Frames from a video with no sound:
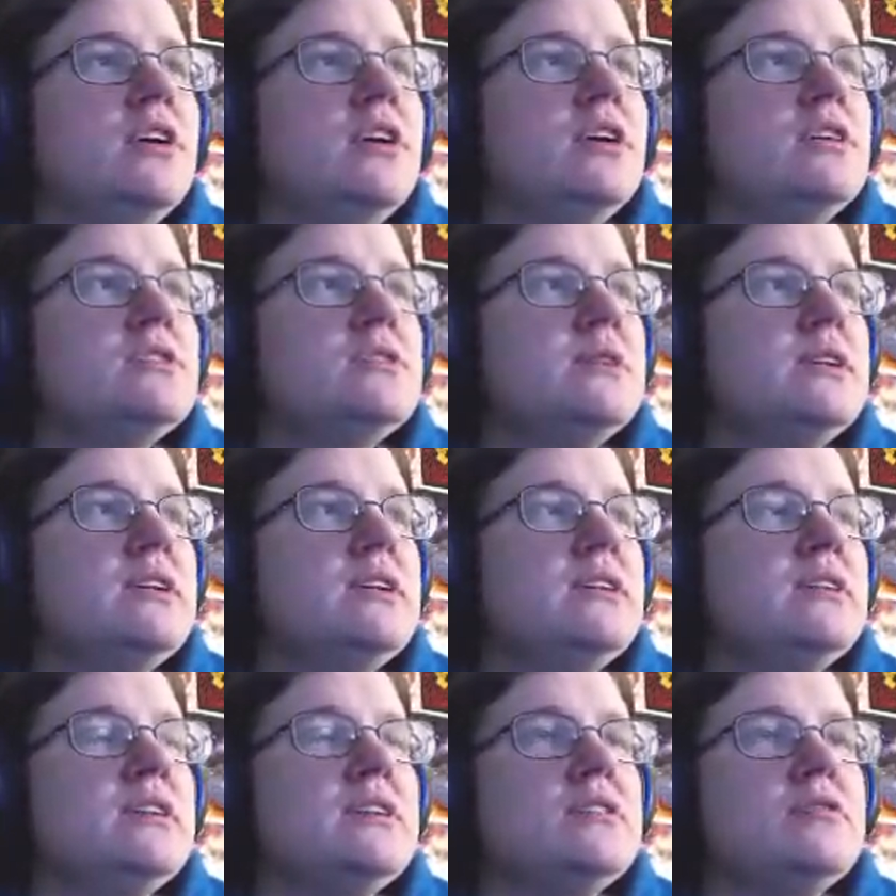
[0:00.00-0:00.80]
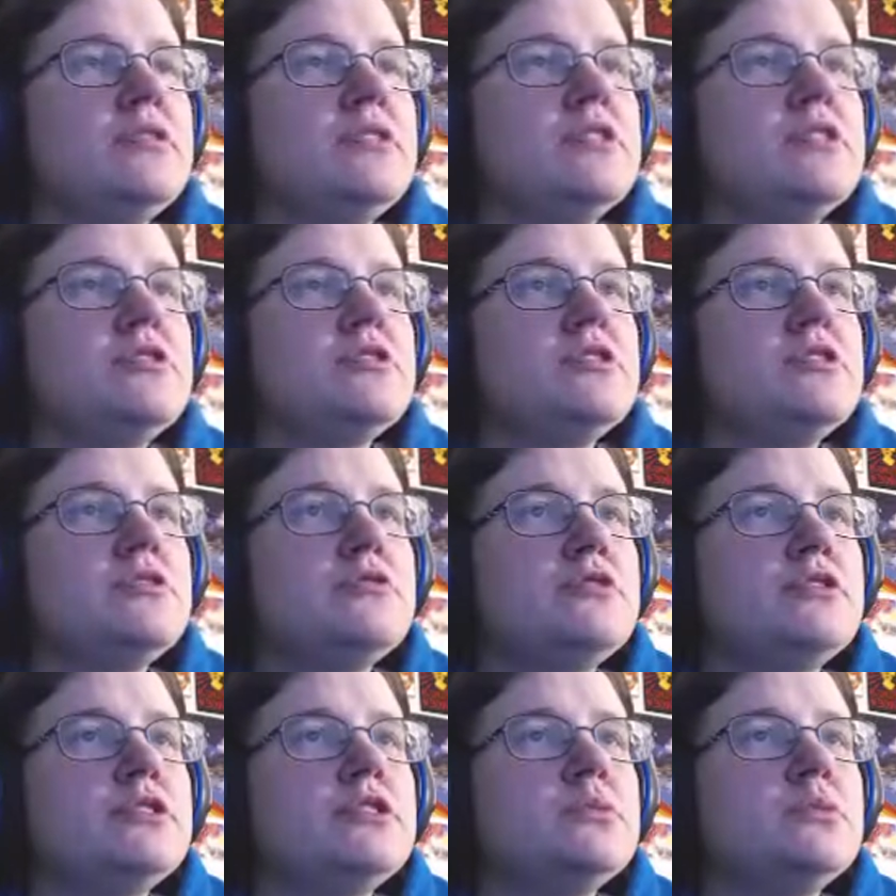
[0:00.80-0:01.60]
So we can at least finish this
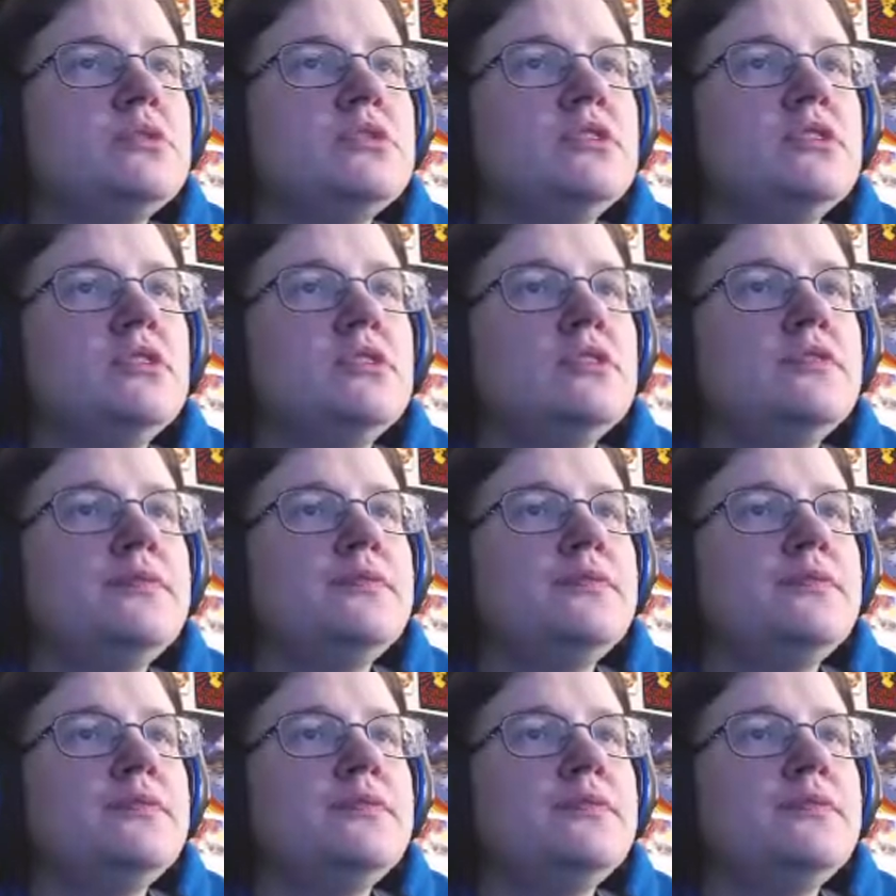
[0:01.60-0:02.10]
first one, though.